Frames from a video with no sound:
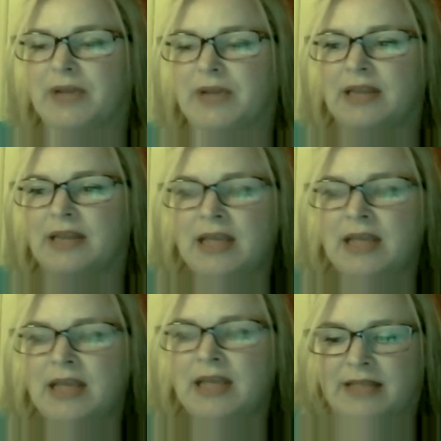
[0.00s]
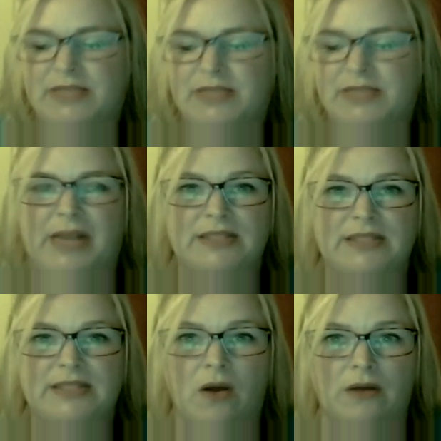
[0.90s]
And that's when I
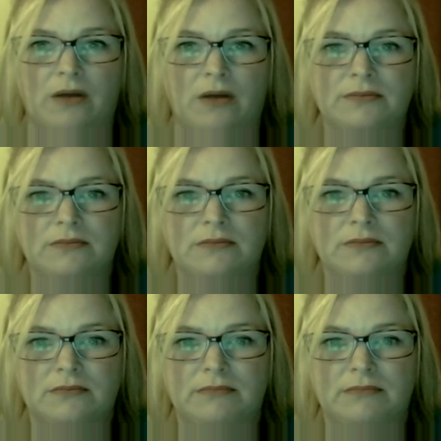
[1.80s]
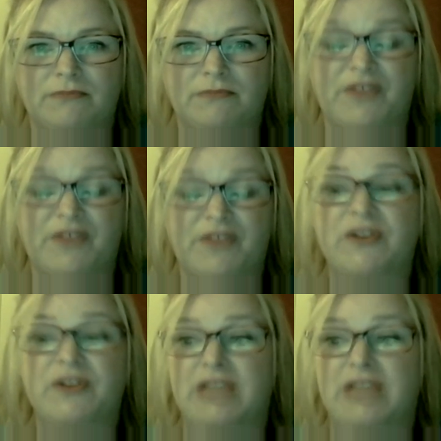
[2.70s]
saw for the
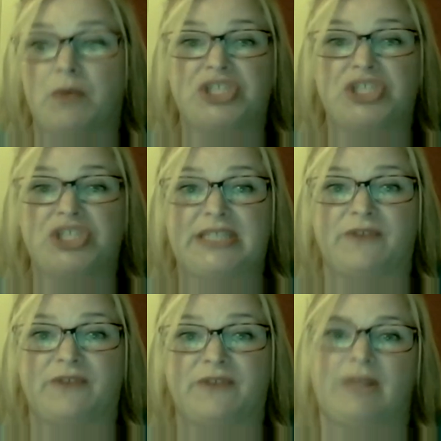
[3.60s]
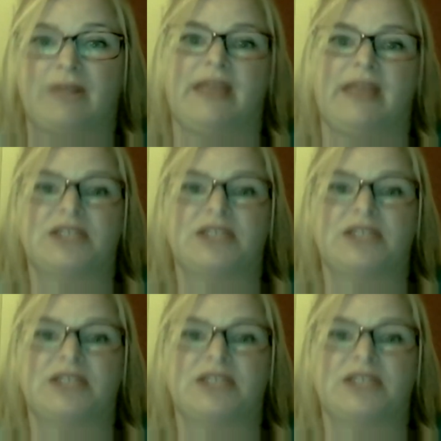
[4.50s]
first time what she did for a living.